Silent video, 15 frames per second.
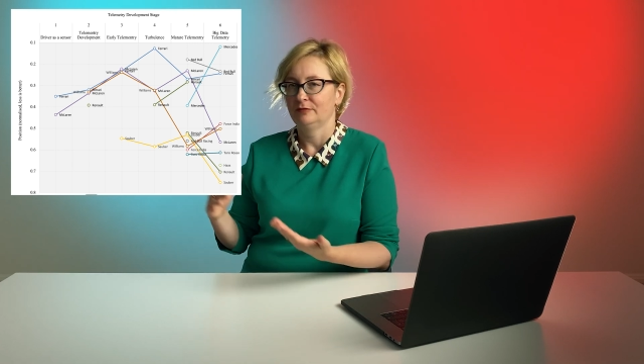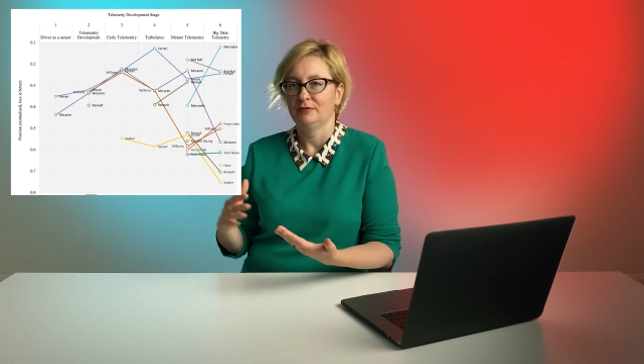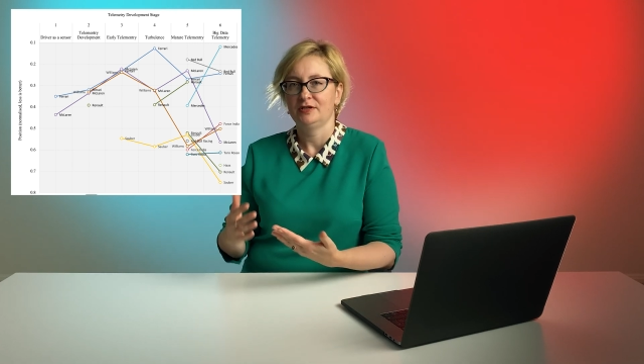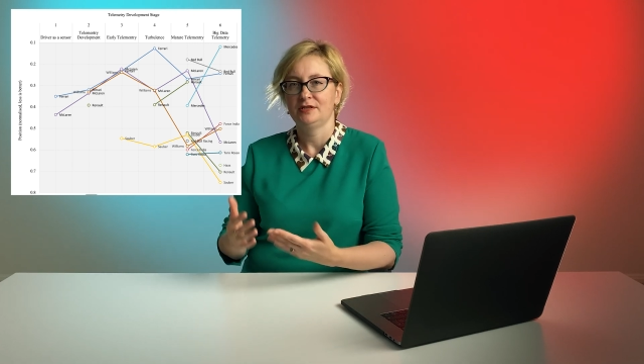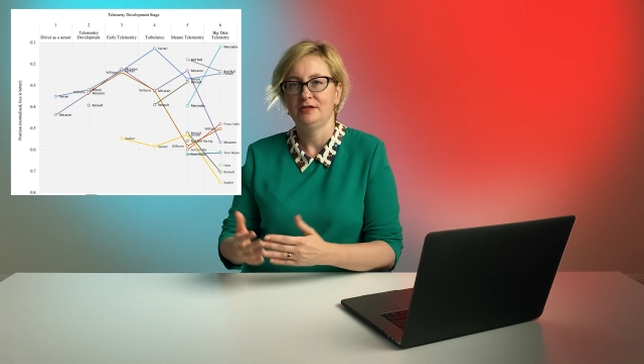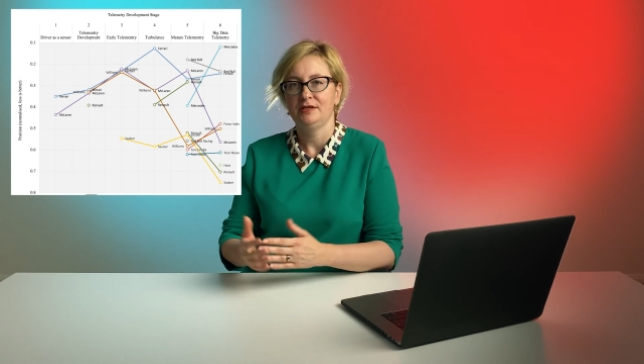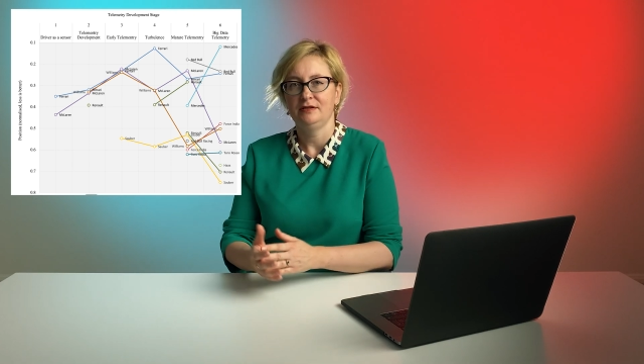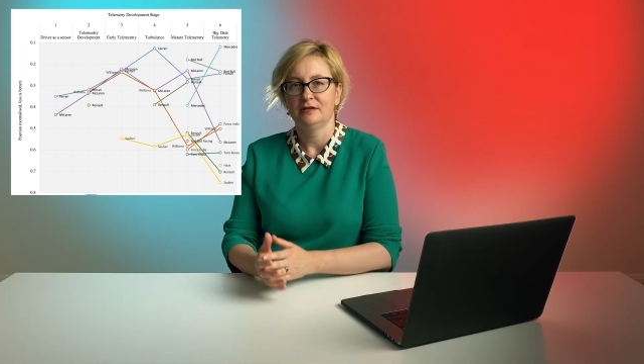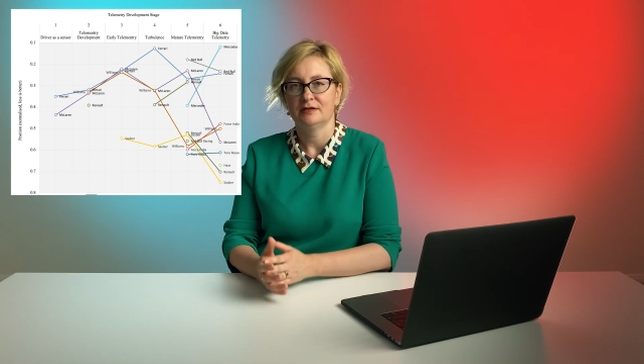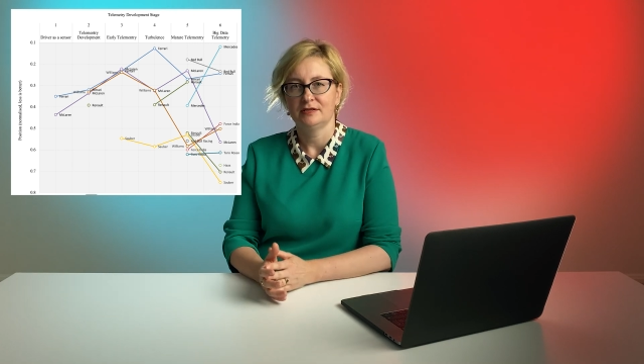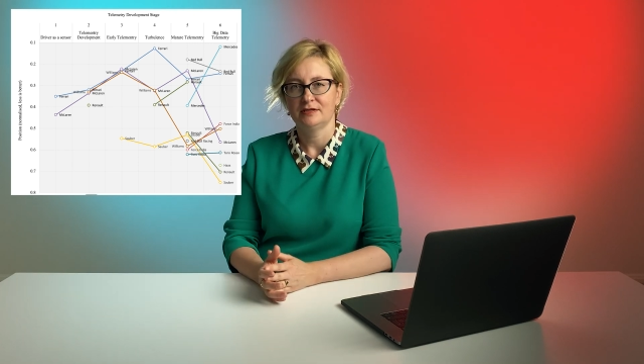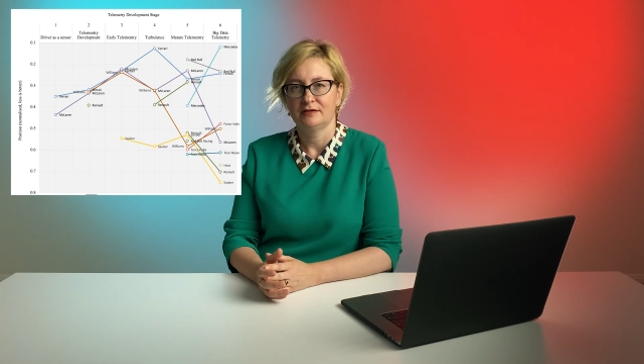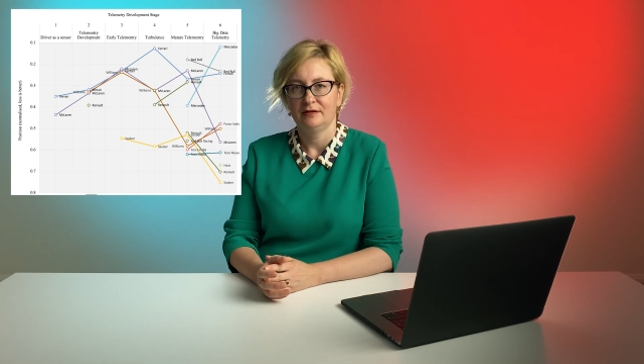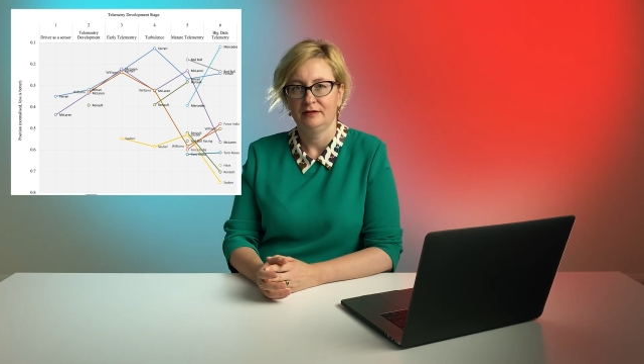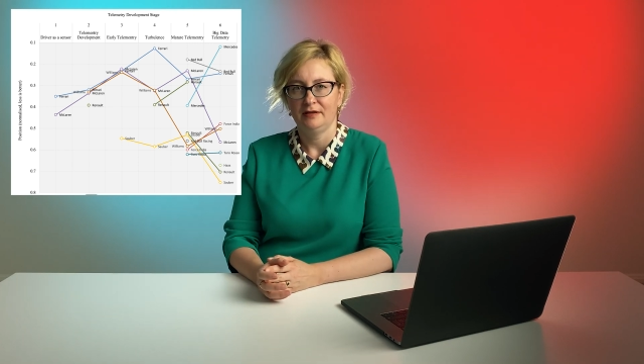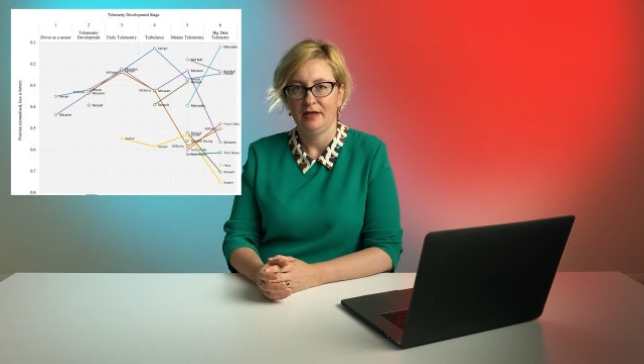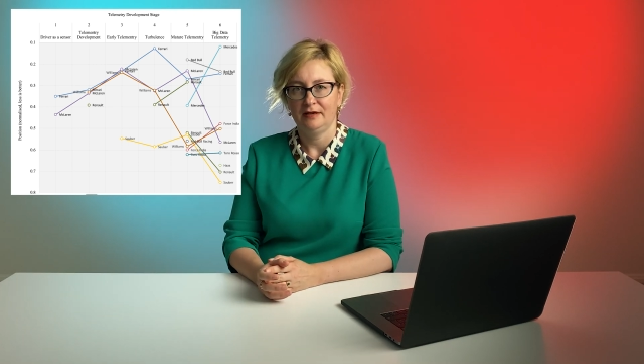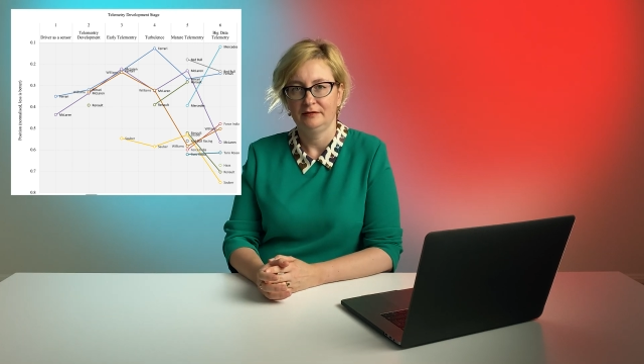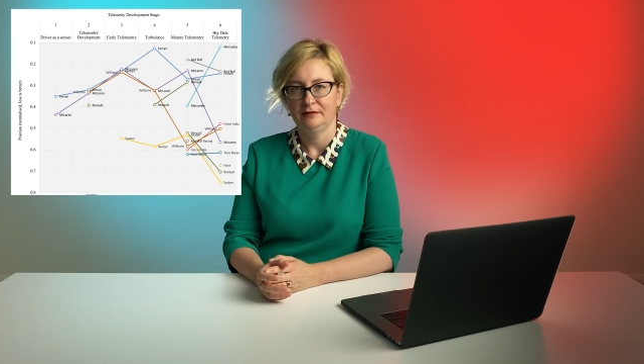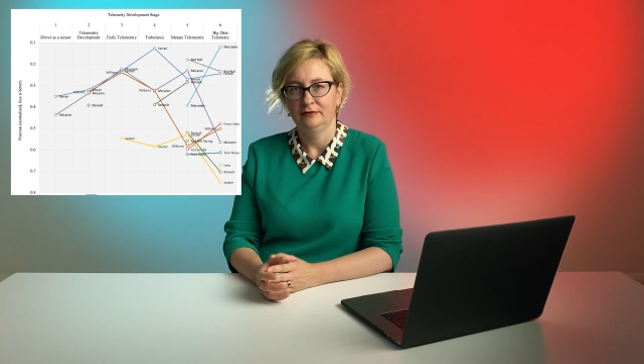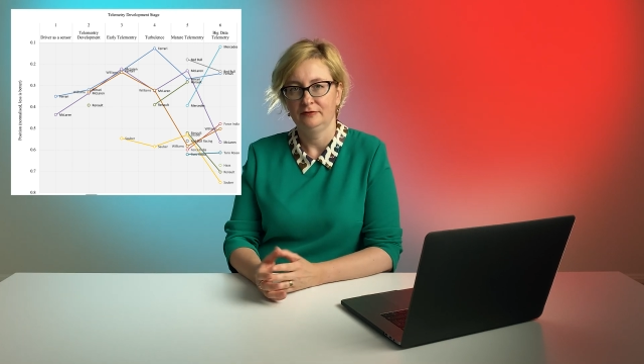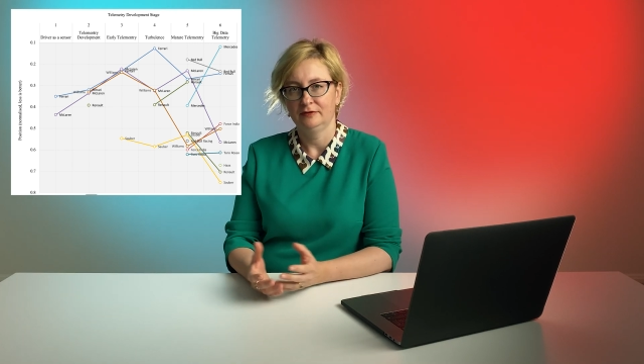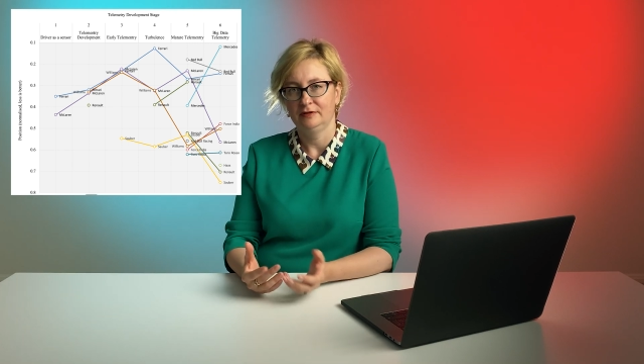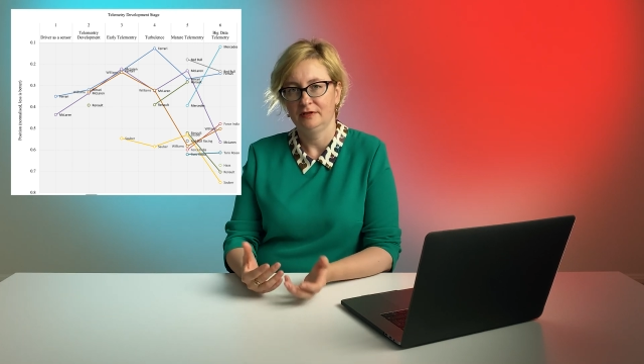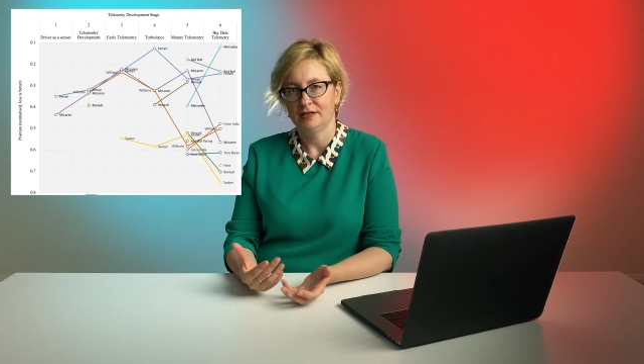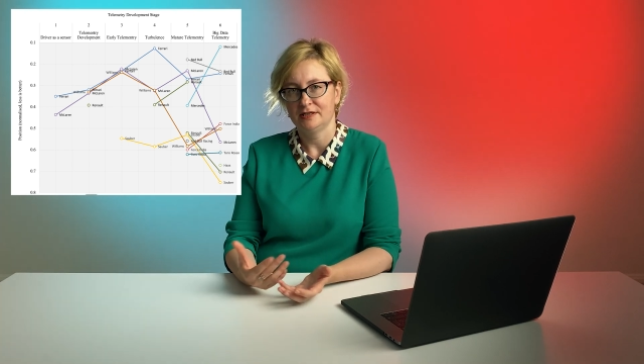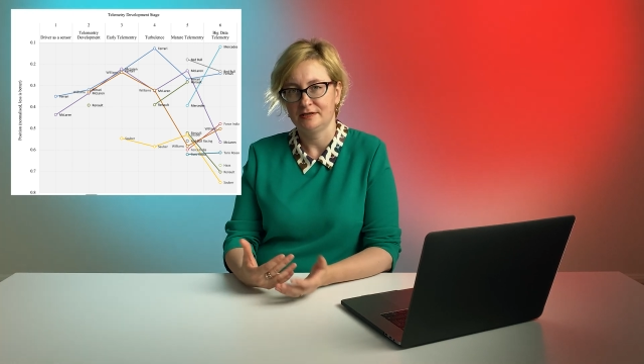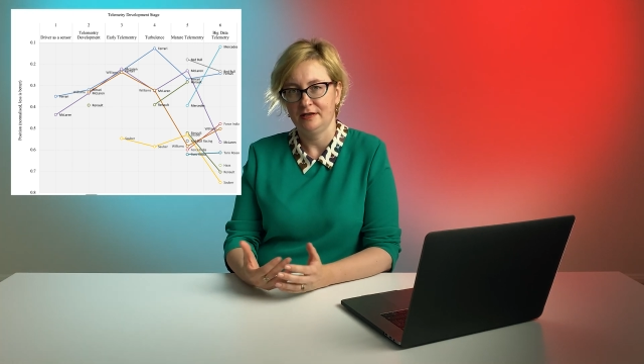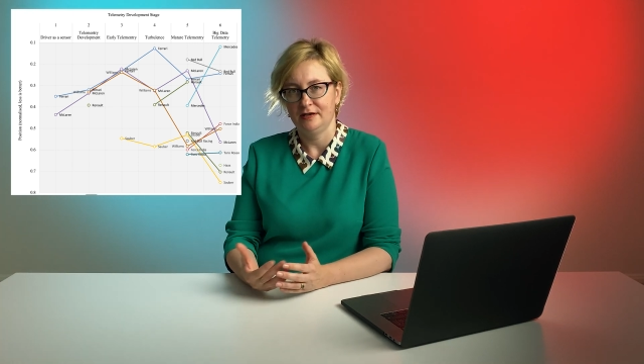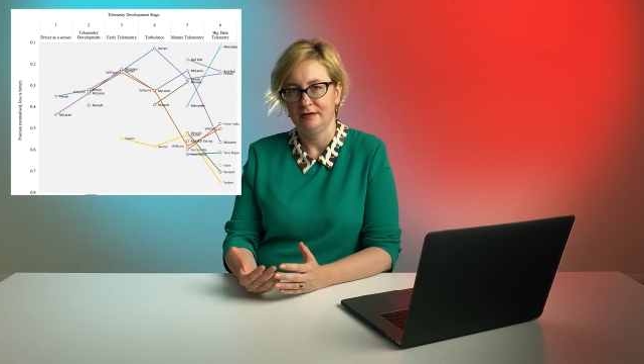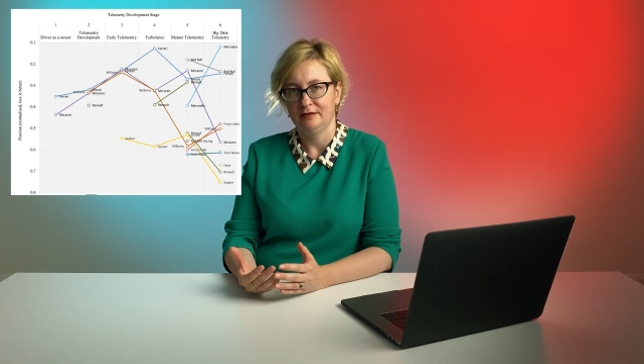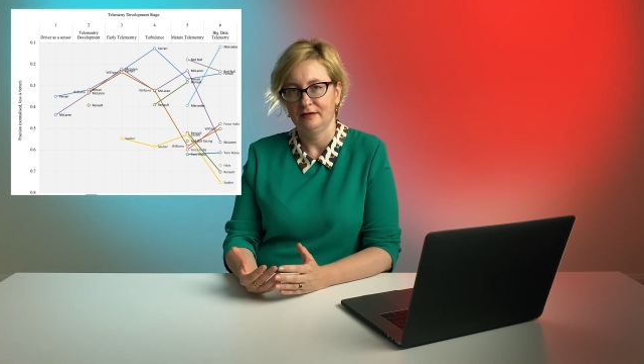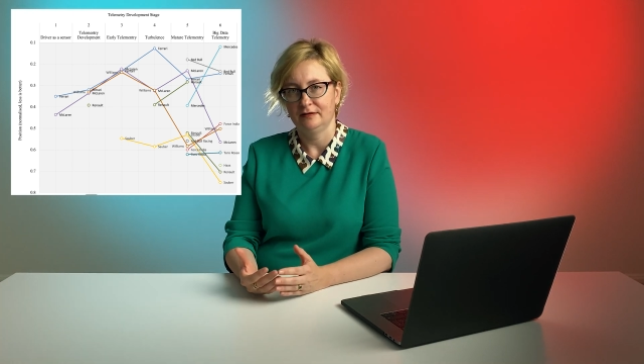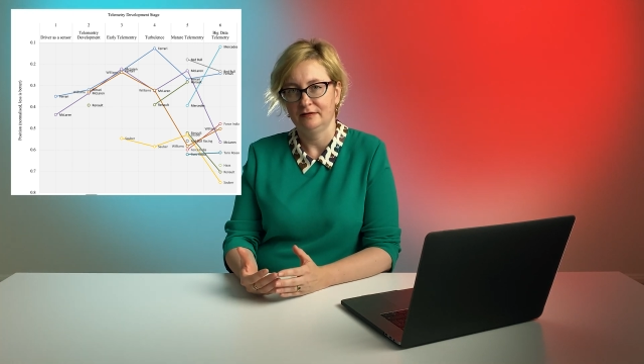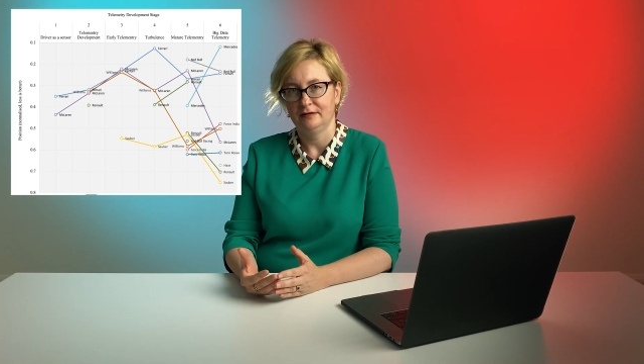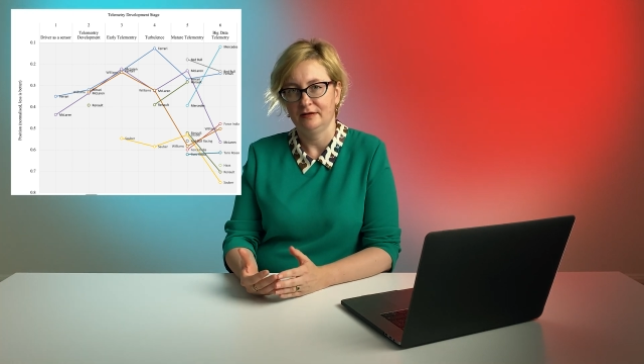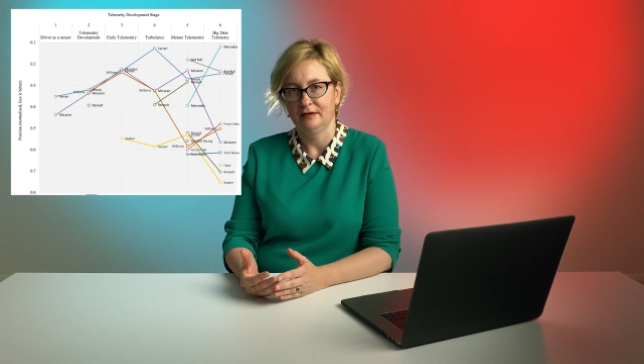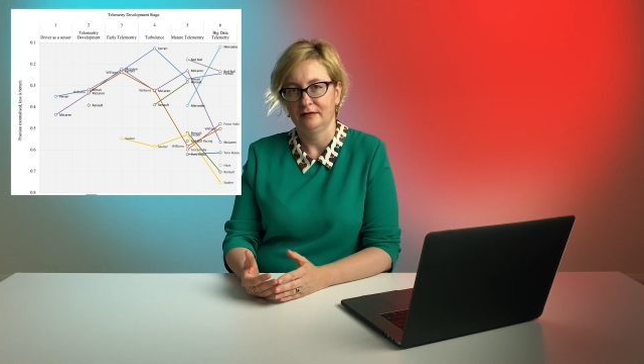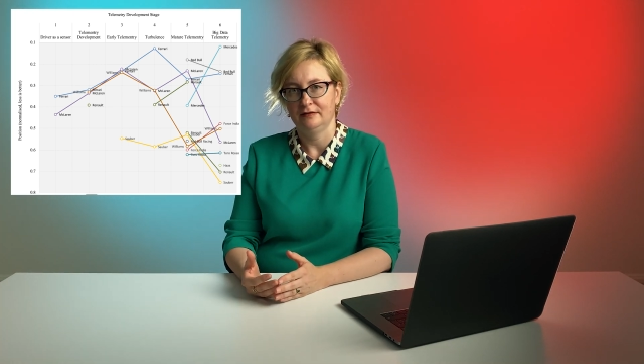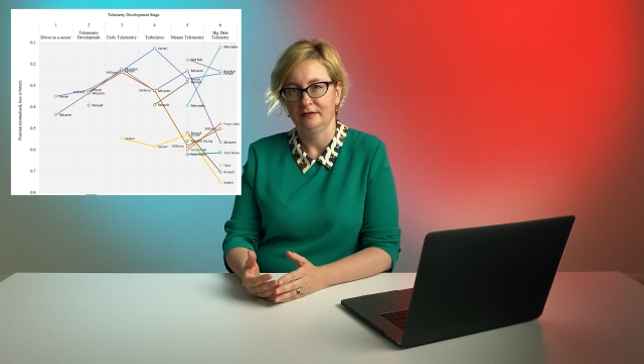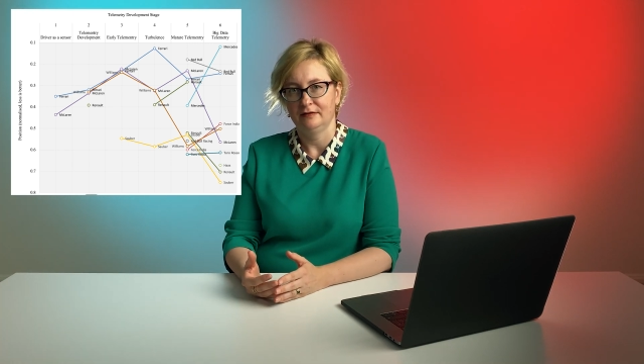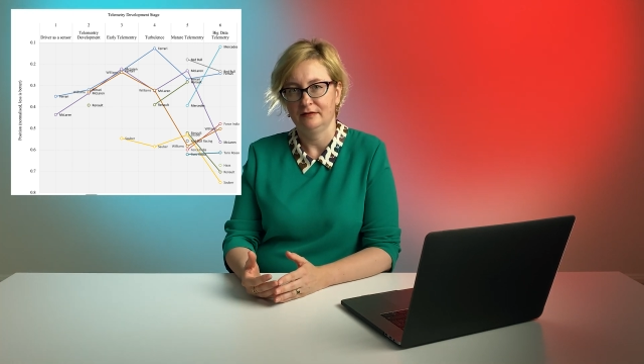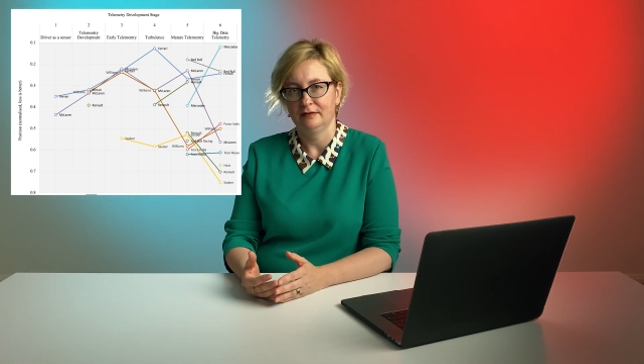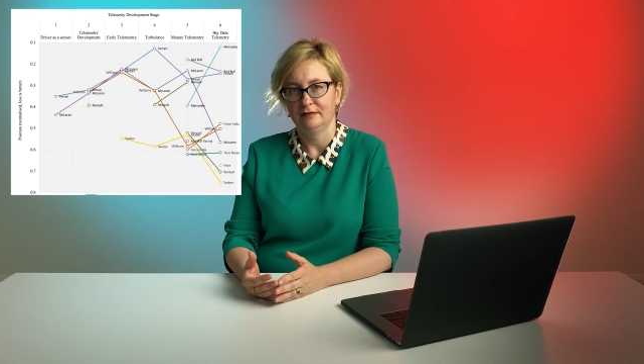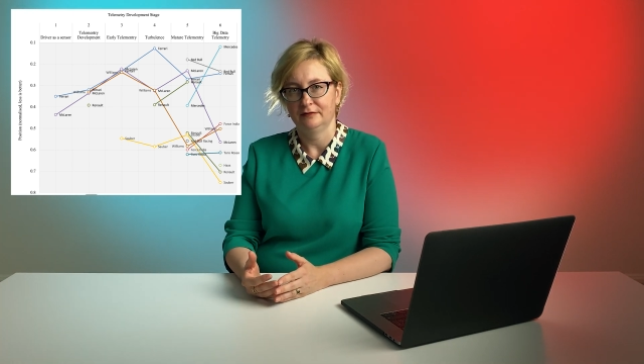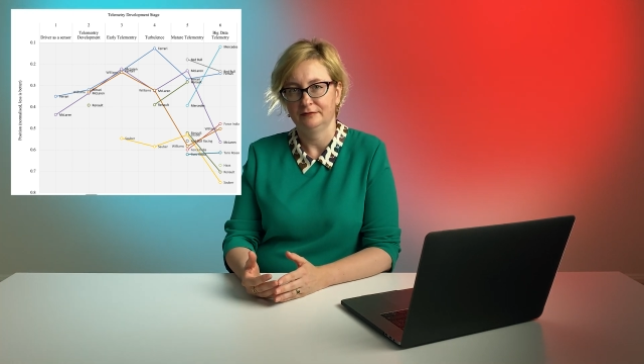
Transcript: Mercedes collect a lot less data than